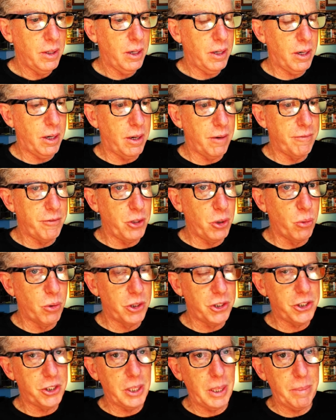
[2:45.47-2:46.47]

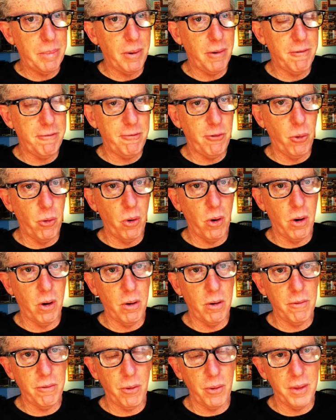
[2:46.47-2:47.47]
viewership
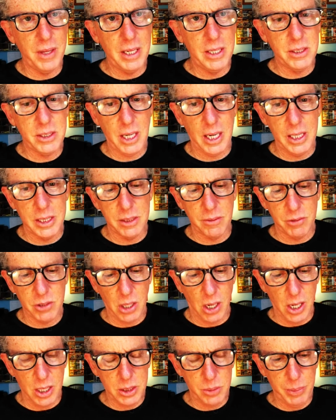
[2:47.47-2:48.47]
for these kinds of
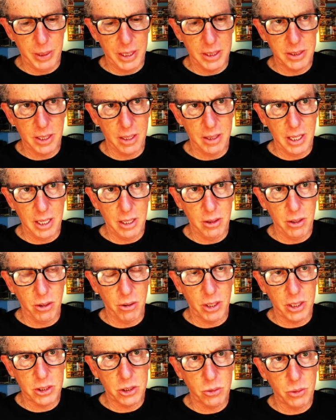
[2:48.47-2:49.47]
talks because I think
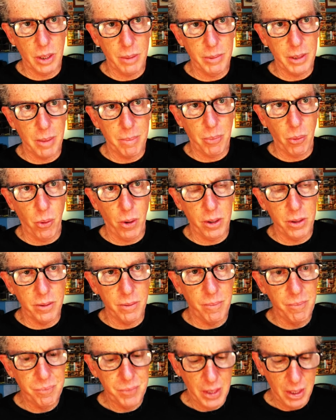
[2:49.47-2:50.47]
they're extremely
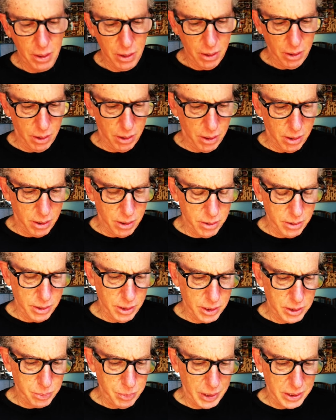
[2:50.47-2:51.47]
important.
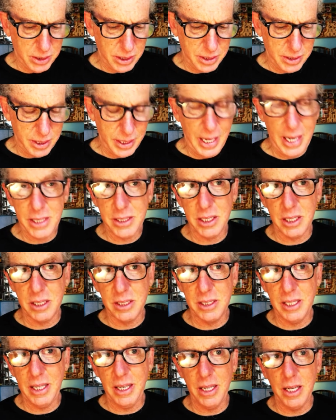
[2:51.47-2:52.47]
Especially today,
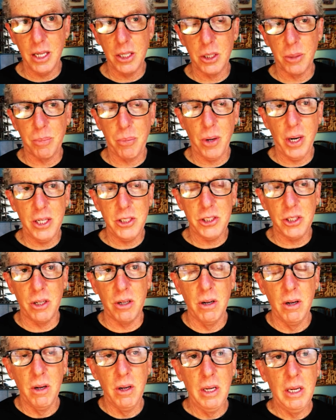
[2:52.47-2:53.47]
succeeding under
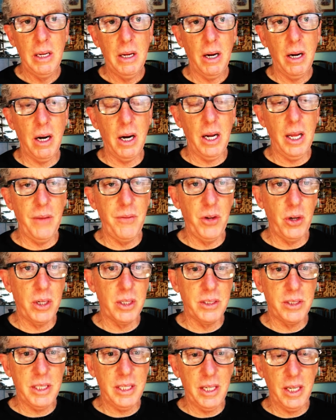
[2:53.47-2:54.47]
pressure. If you can
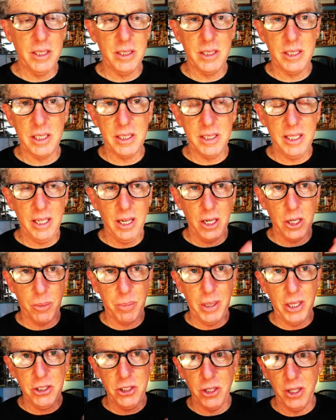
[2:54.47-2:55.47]
succeed under
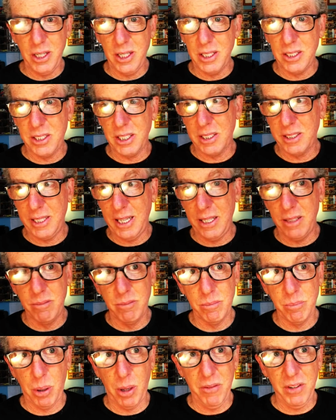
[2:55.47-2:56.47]
pressure, you can succeed
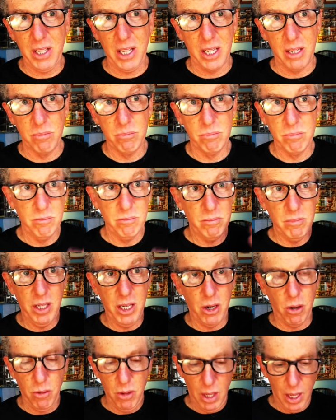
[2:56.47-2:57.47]
perfectly, you
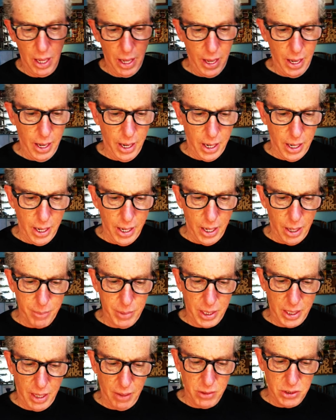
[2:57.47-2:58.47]
know. And I'm going
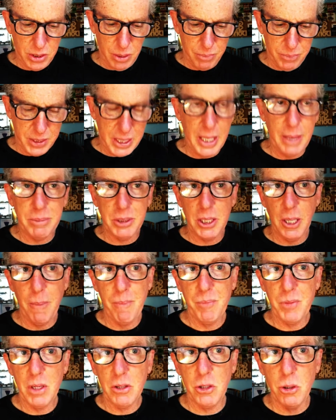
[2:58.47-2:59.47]
to give you some tips,
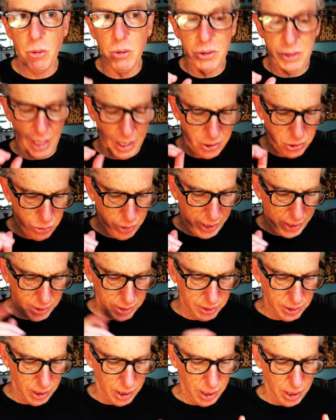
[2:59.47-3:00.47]
tools, and
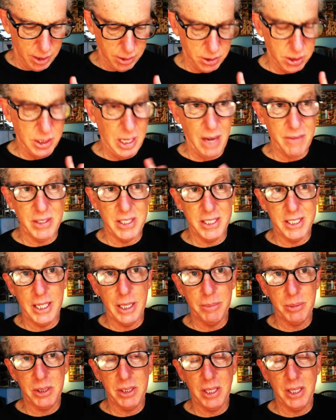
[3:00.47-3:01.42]
tricks, seven tips